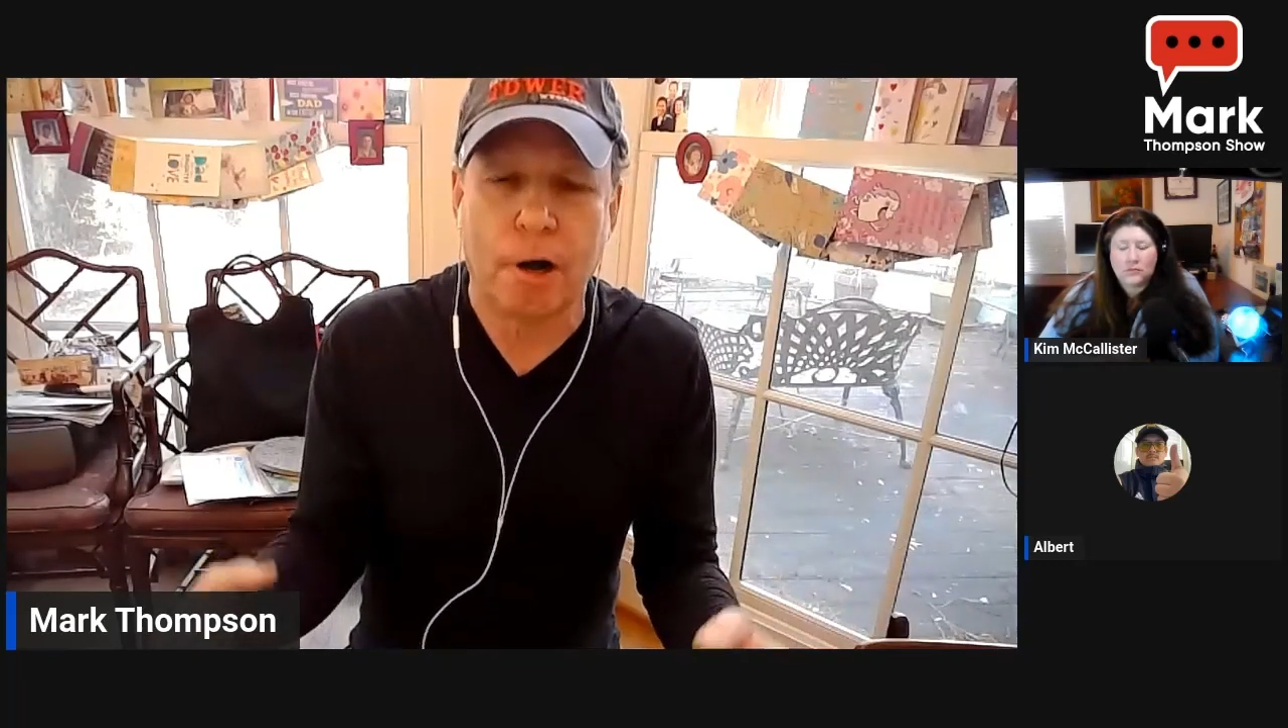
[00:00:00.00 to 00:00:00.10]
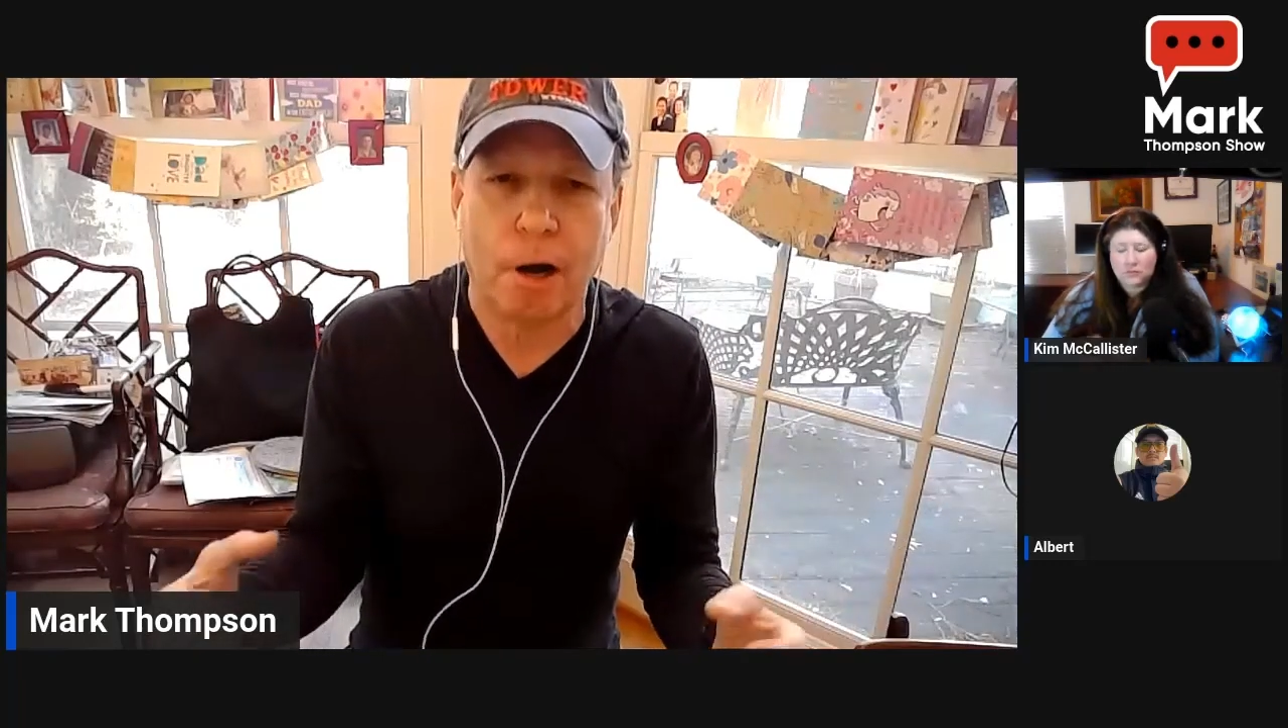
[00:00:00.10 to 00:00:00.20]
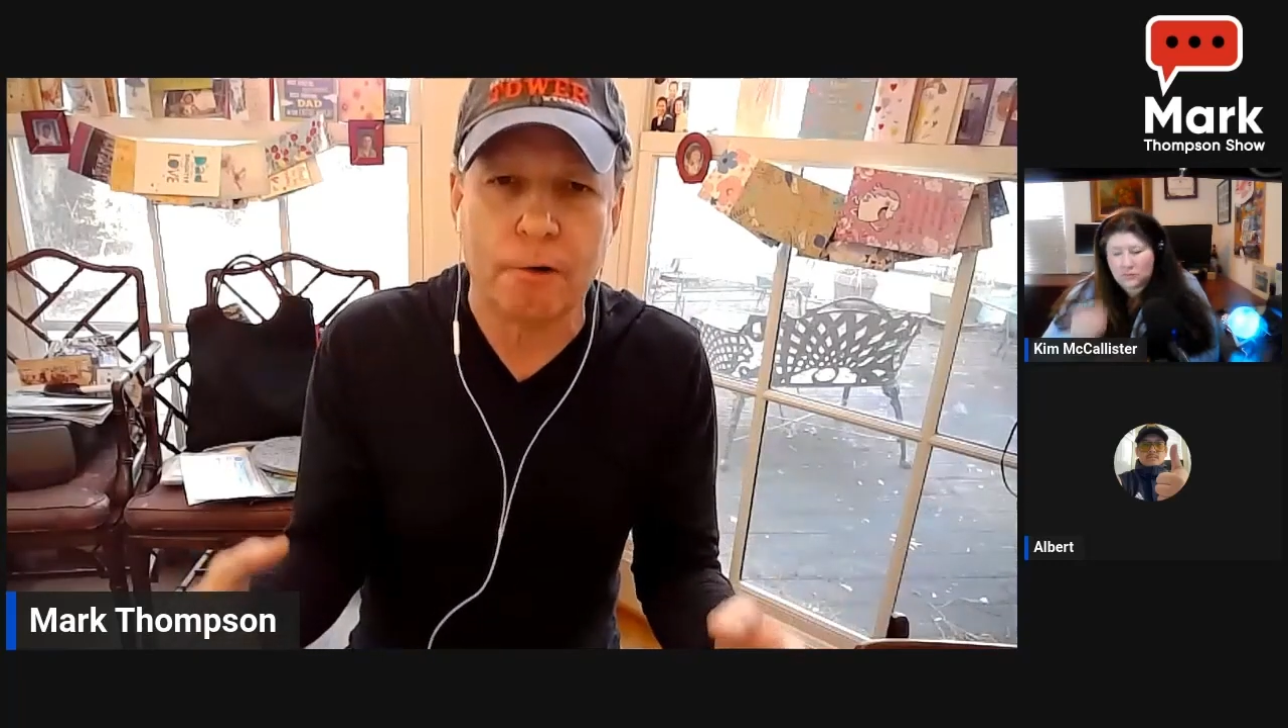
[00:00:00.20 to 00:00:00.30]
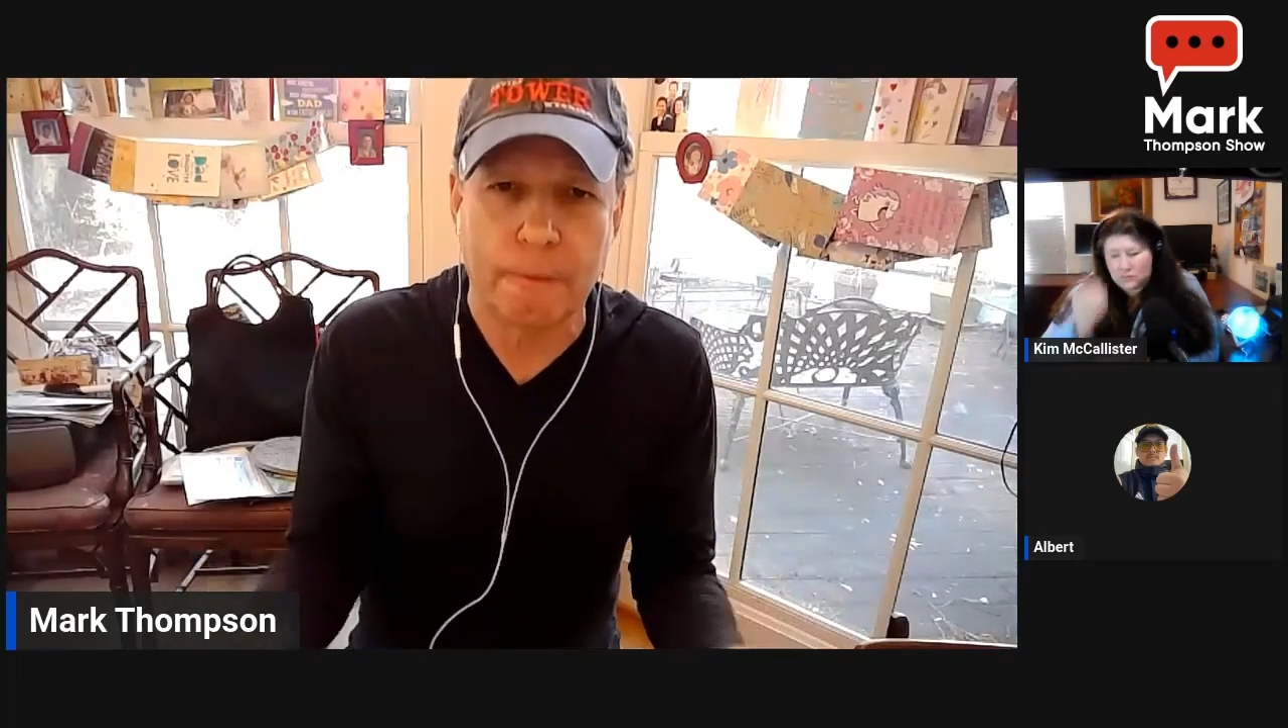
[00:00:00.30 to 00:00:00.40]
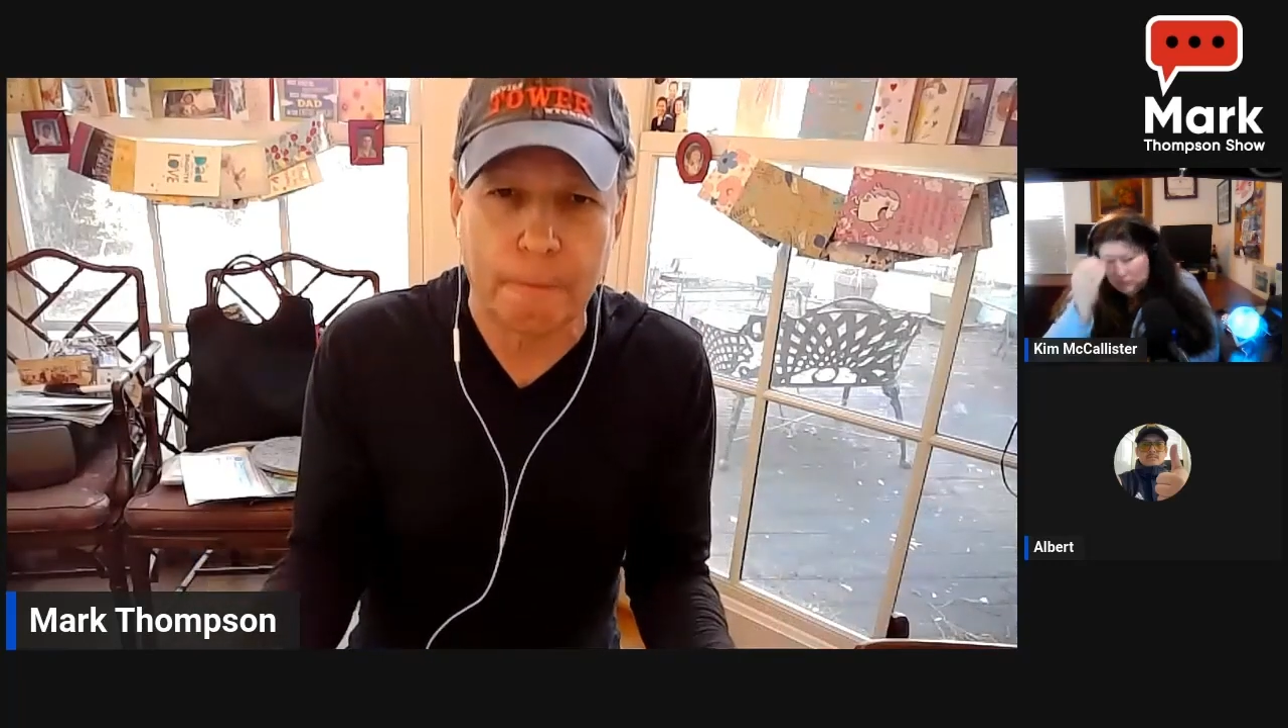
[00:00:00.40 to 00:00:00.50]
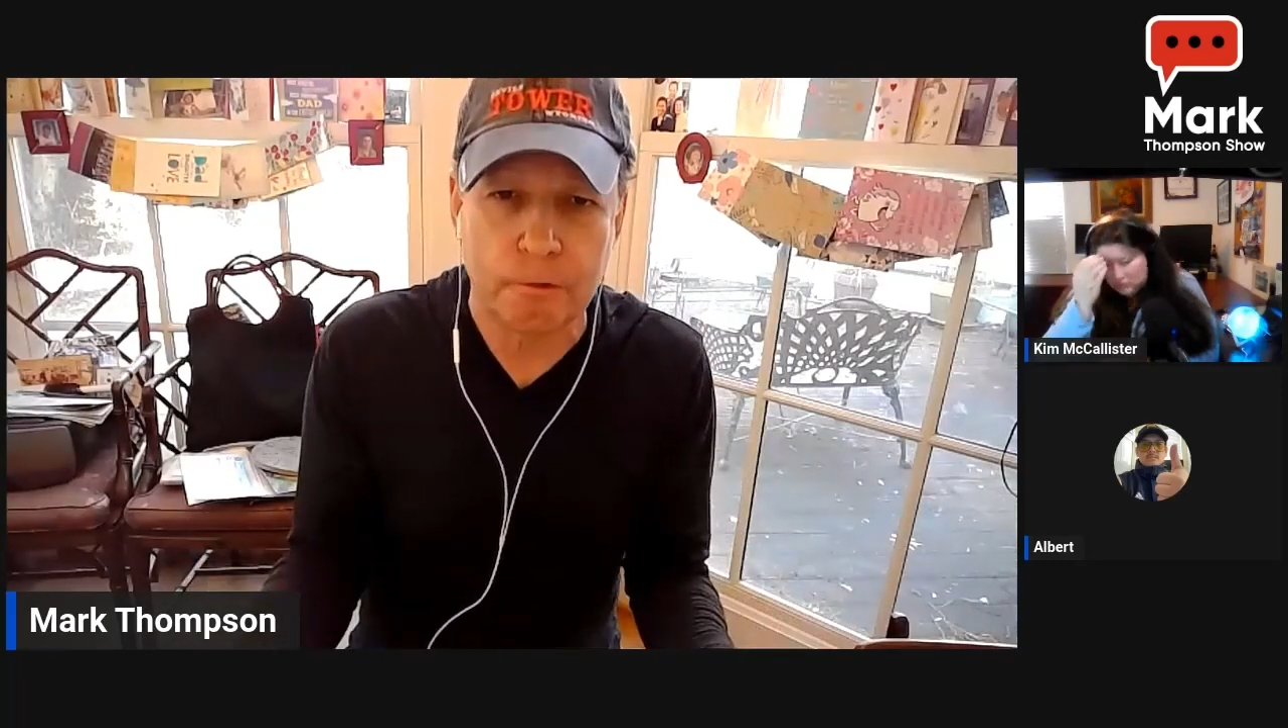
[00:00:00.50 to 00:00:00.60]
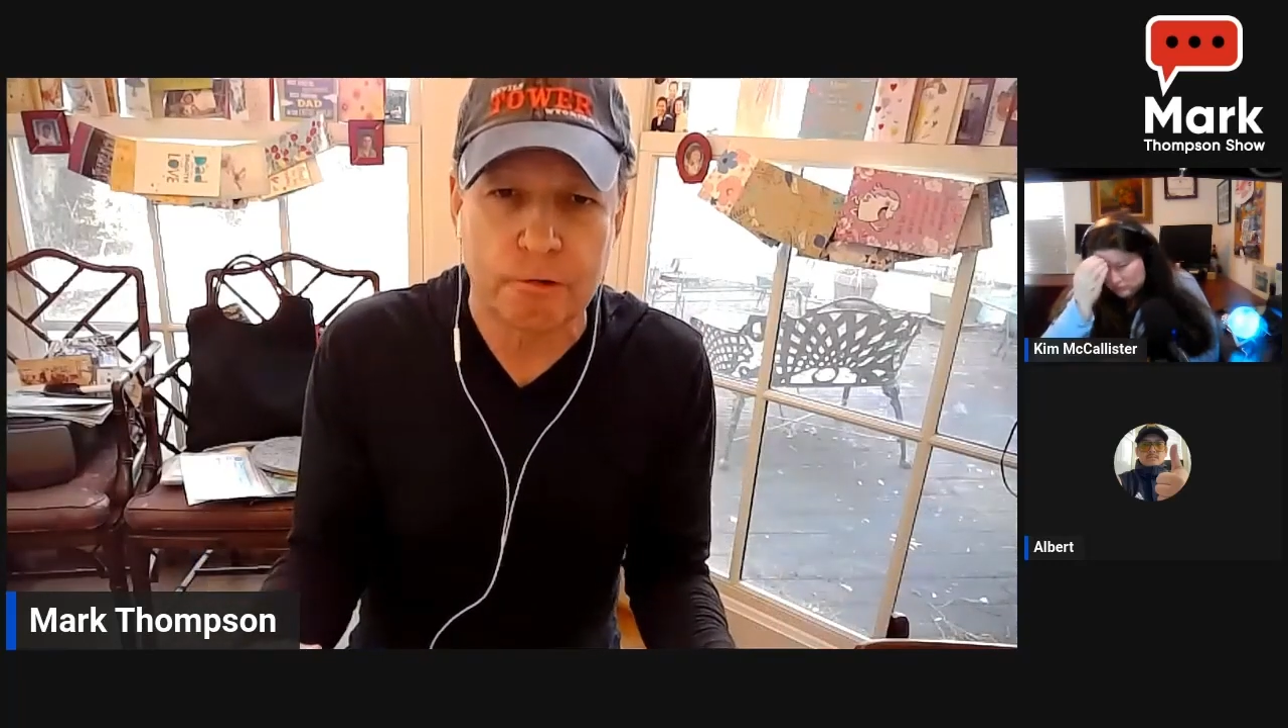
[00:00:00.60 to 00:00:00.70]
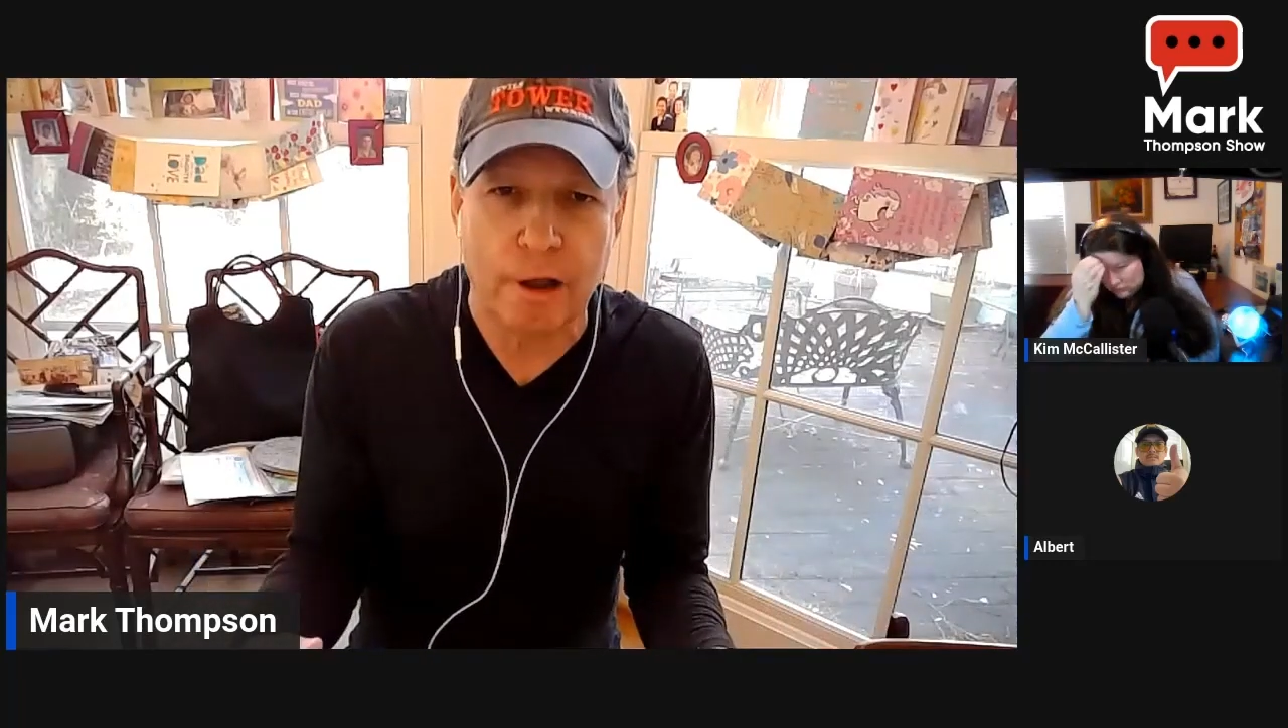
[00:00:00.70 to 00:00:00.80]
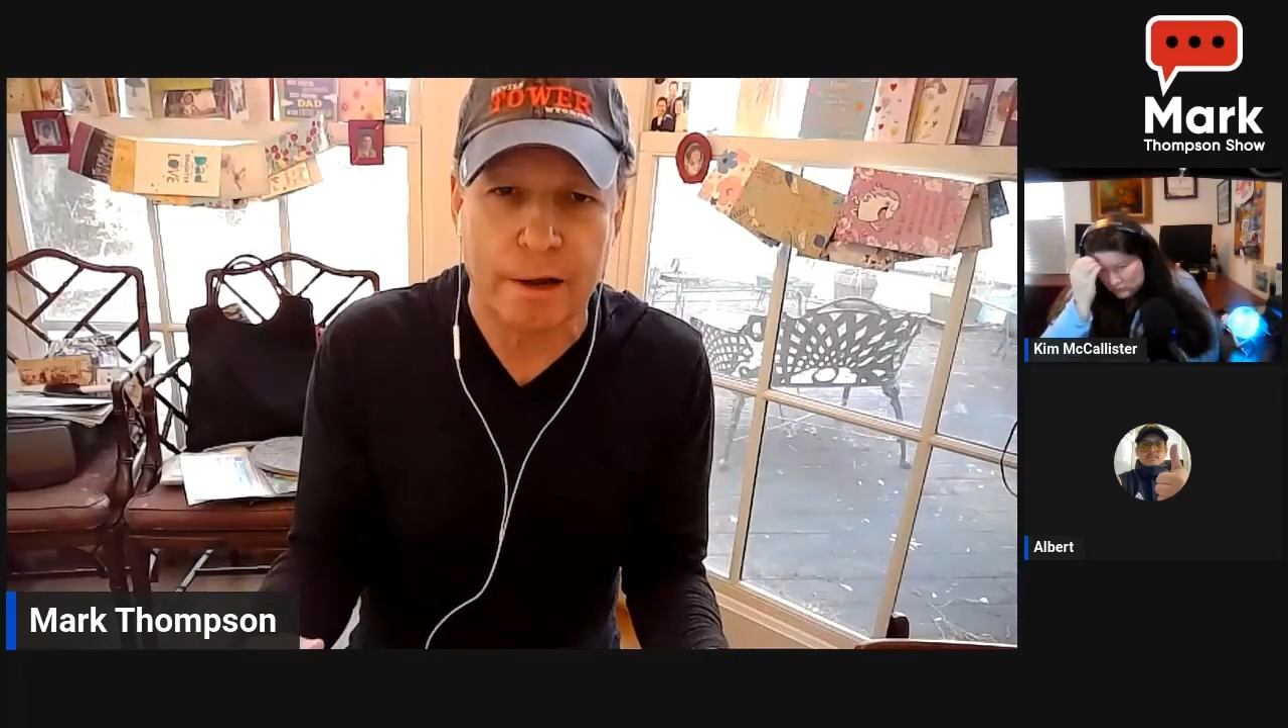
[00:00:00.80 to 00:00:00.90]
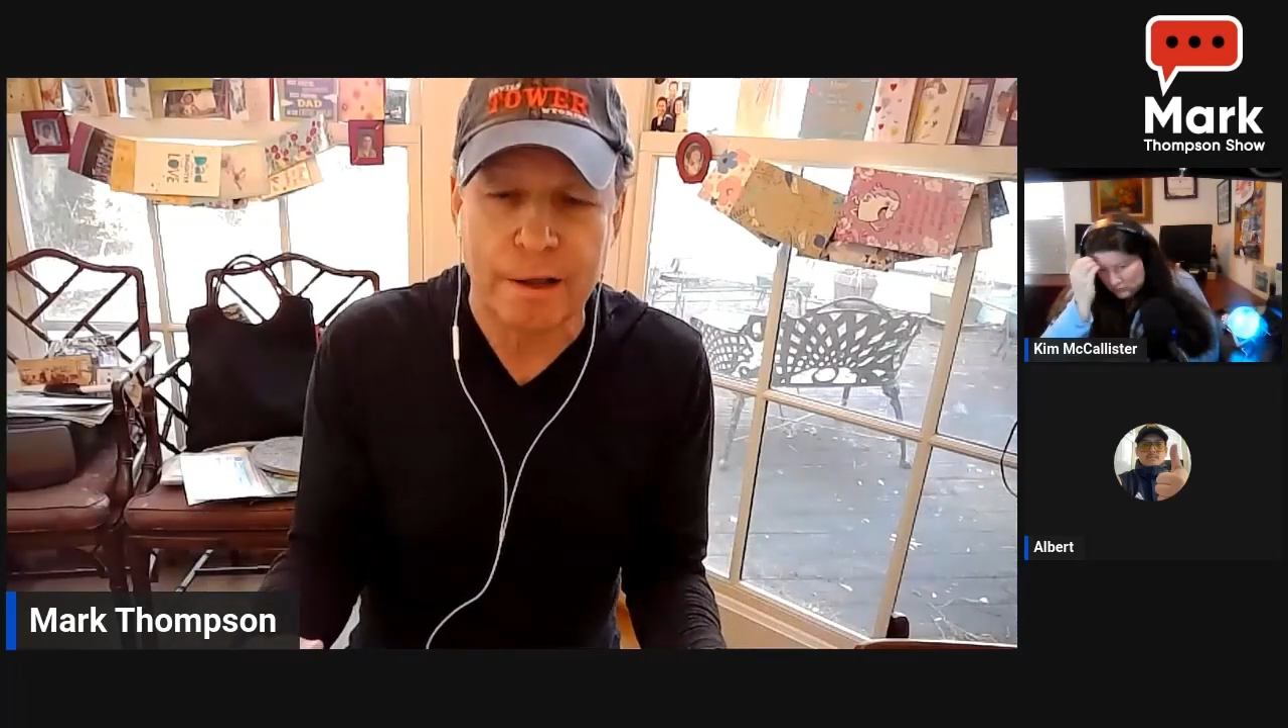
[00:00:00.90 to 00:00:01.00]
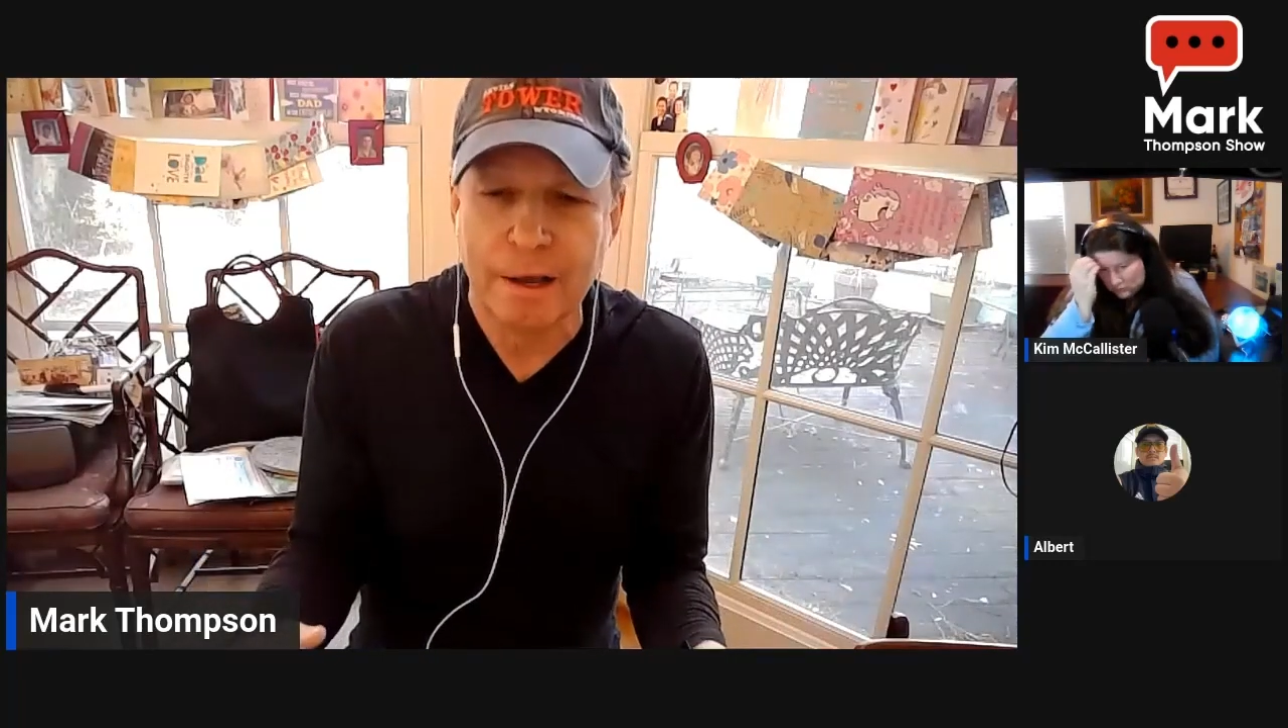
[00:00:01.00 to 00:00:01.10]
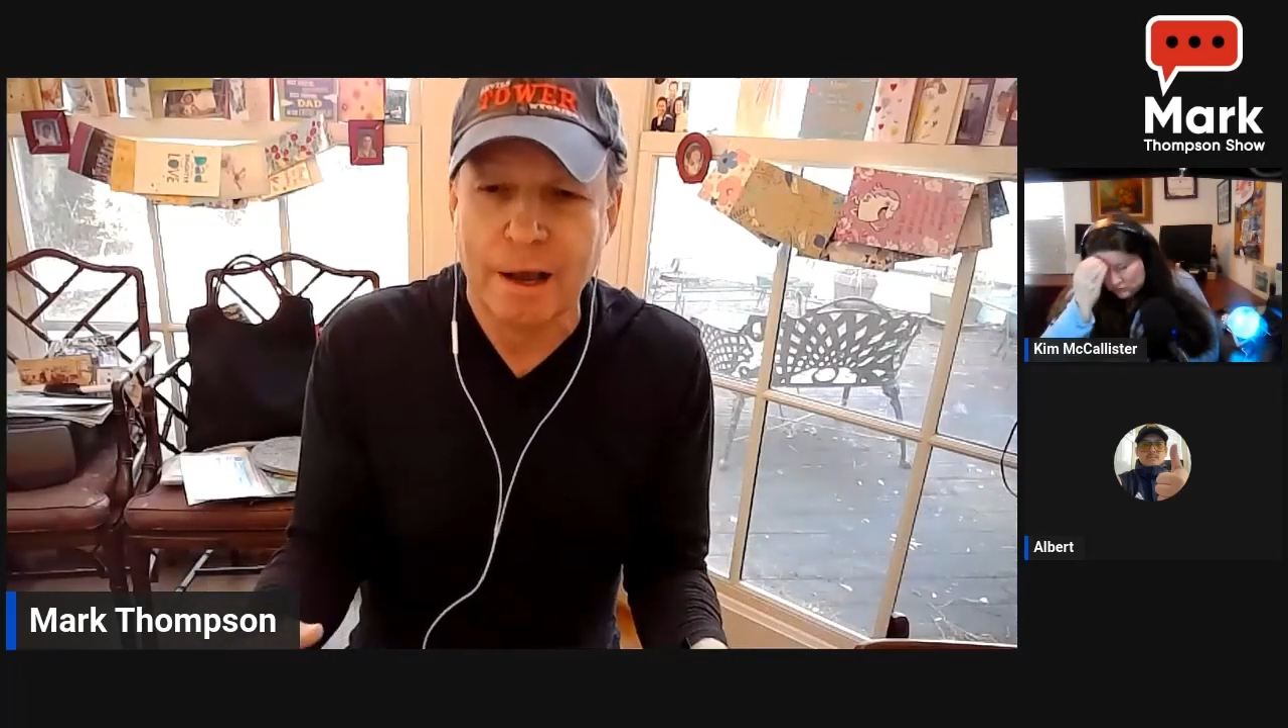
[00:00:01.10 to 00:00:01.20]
100%.